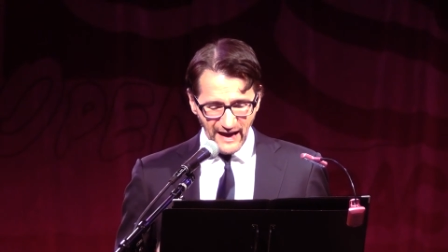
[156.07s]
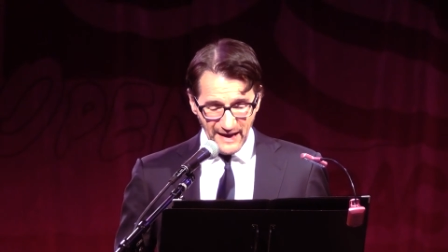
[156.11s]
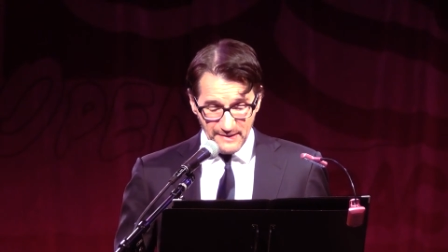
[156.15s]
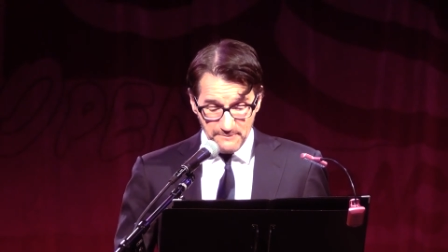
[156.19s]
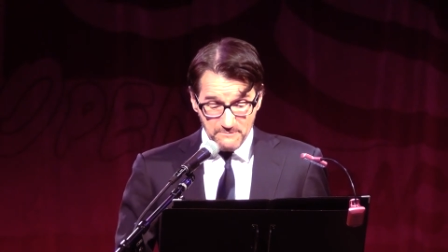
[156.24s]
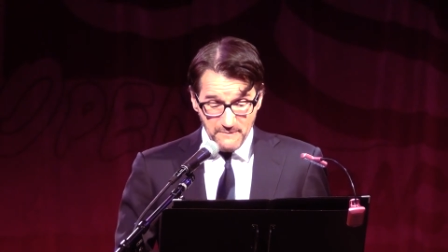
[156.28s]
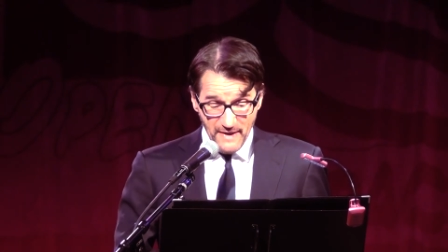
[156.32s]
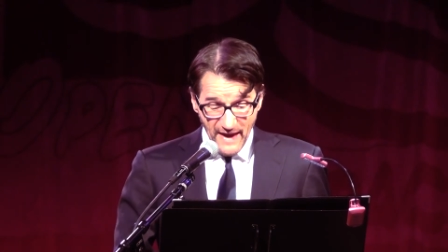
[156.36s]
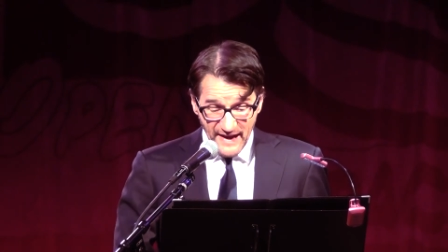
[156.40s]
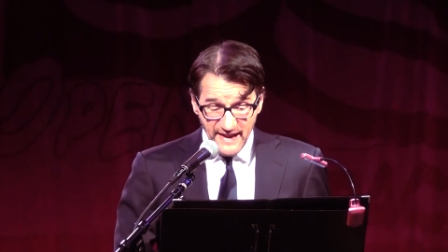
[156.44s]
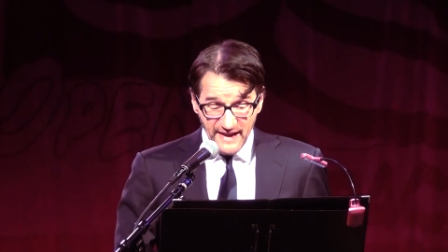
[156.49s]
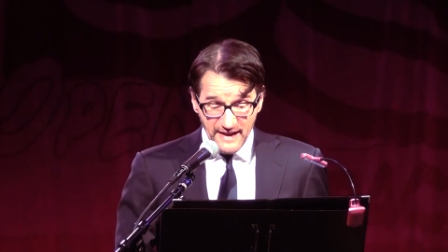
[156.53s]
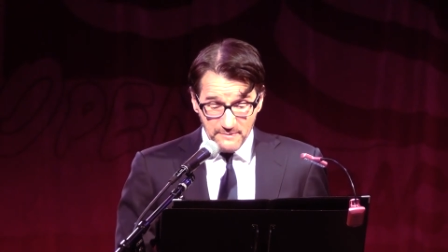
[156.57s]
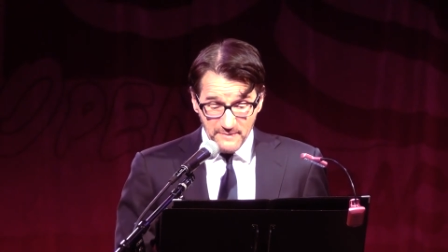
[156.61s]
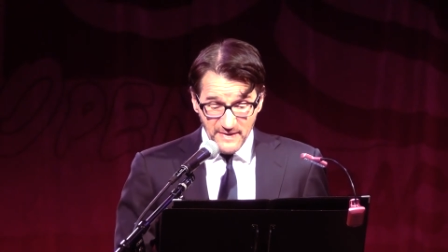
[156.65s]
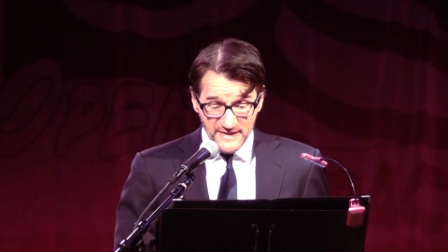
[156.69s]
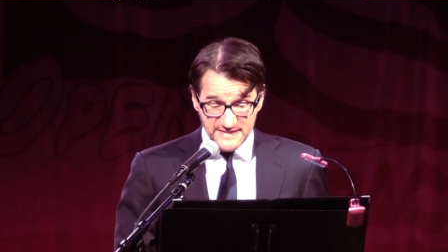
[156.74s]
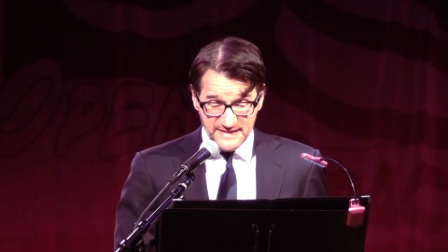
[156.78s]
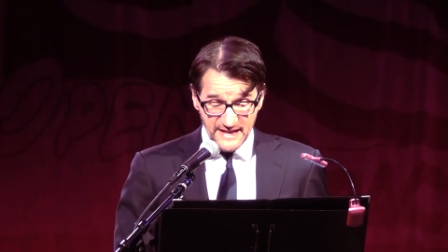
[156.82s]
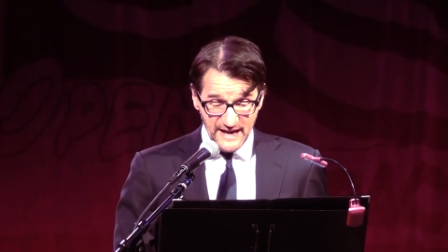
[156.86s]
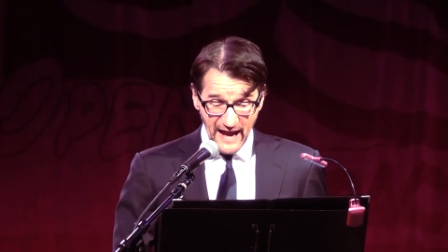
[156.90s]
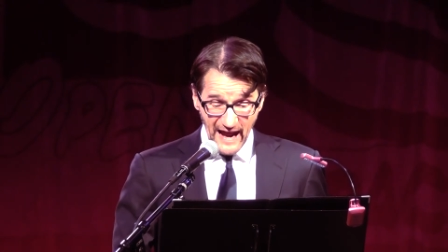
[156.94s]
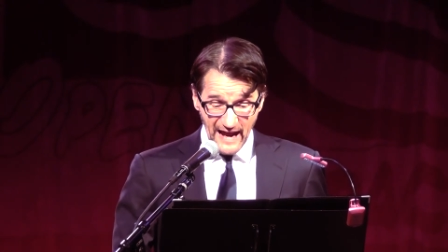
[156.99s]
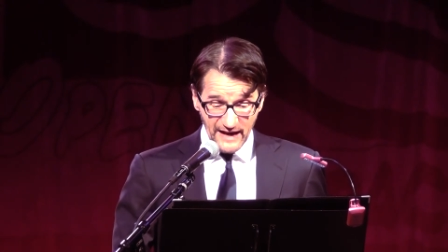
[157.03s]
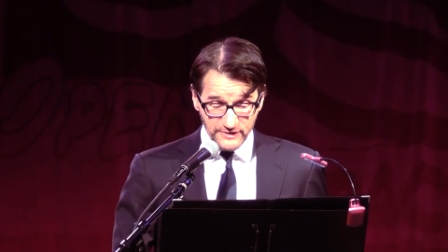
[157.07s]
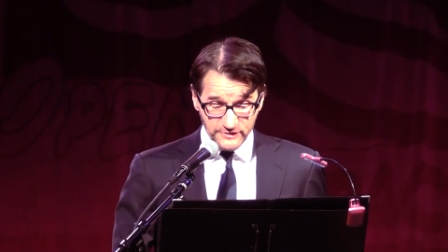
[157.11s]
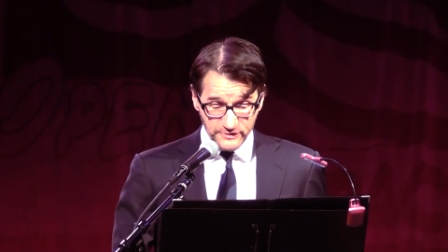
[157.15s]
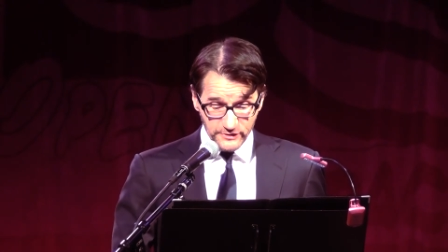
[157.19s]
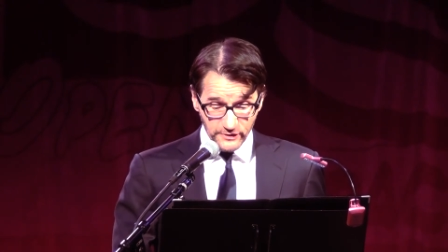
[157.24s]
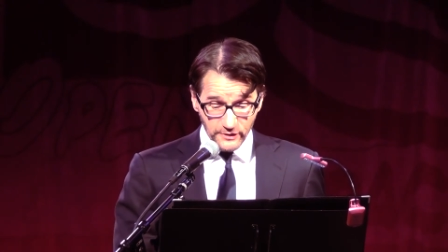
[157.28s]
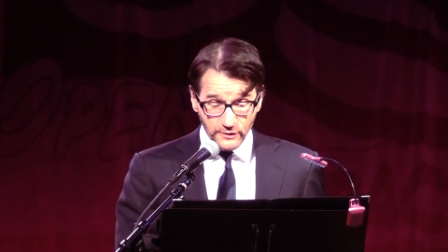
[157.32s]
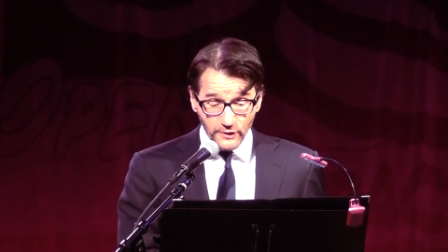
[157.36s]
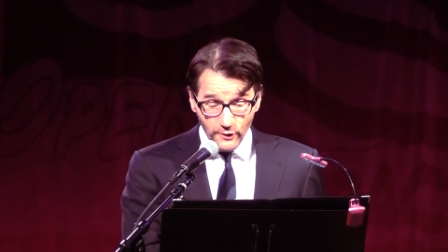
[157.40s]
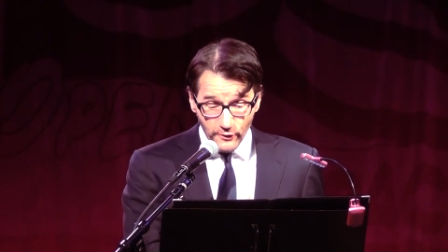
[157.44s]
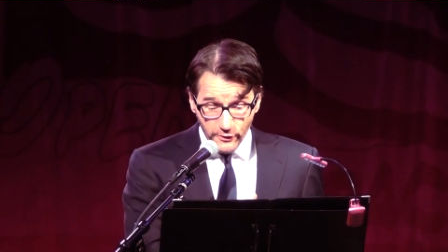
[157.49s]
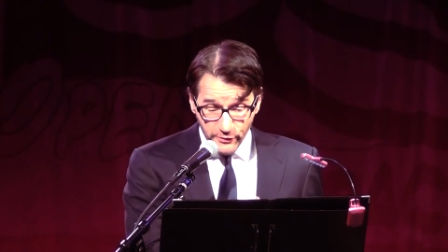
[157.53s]
I met him as an
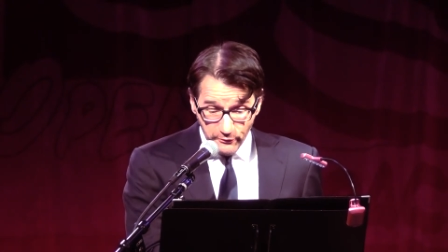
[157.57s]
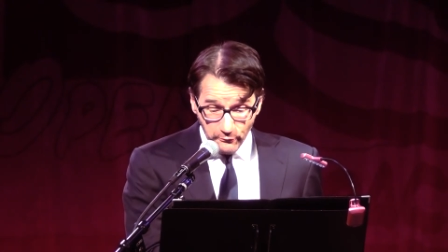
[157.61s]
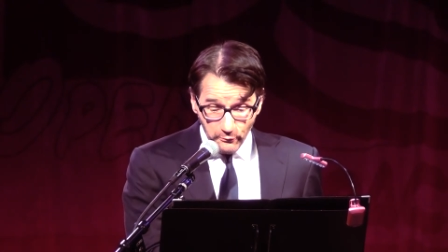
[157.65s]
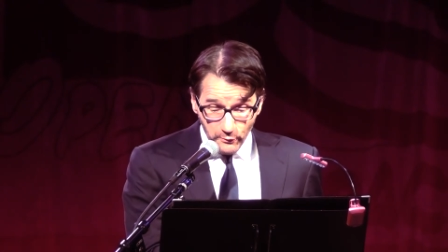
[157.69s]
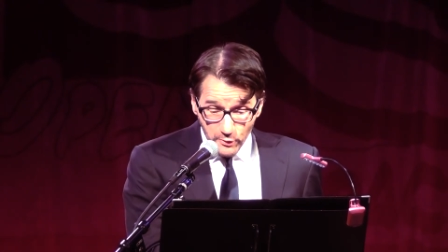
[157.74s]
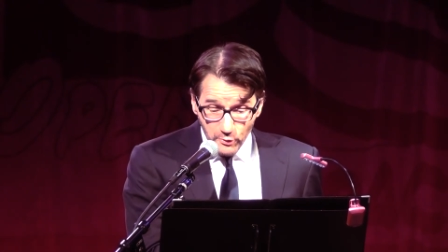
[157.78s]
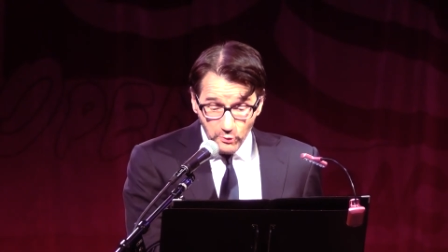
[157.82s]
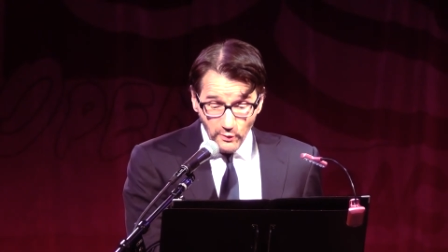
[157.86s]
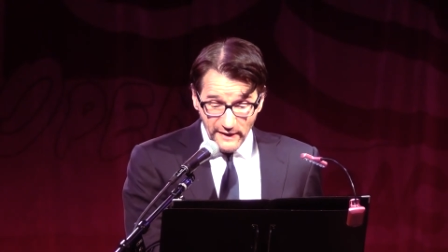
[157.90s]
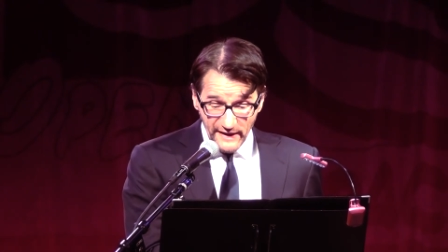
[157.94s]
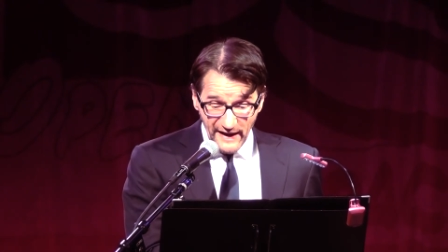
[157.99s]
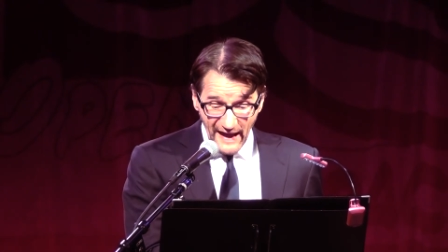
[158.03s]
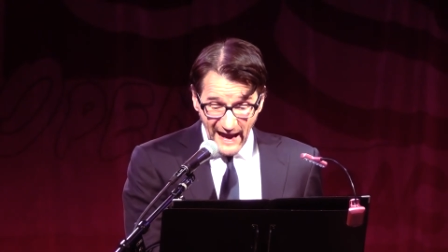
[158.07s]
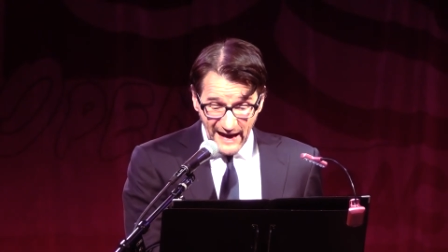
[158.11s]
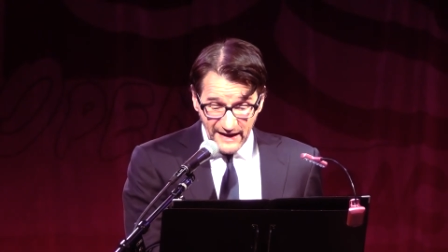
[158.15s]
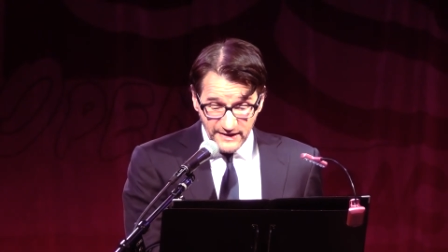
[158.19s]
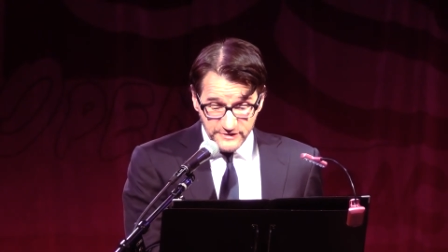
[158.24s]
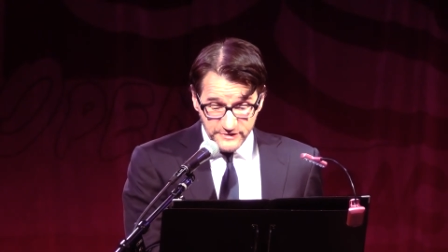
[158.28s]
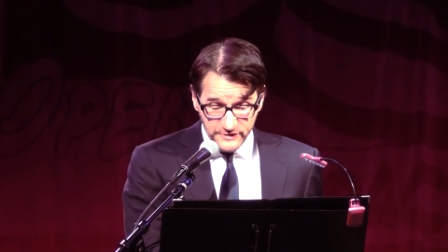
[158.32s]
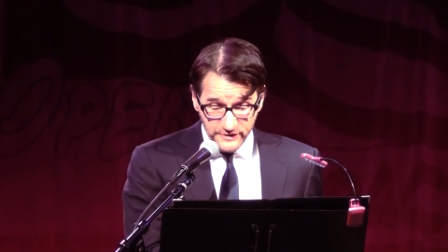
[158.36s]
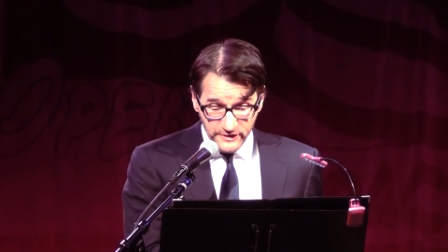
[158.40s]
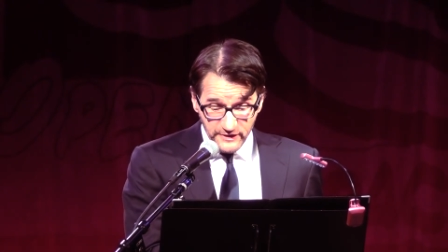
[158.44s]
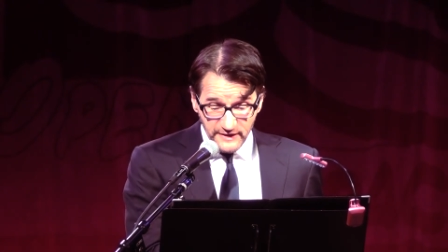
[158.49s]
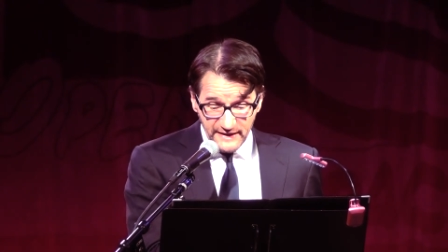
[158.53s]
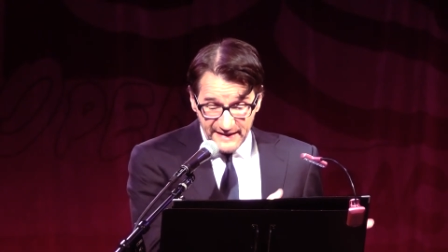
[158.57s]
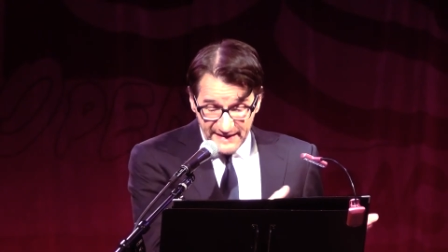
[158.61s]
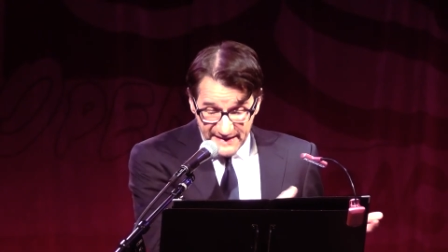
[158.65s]
actor, through an actor,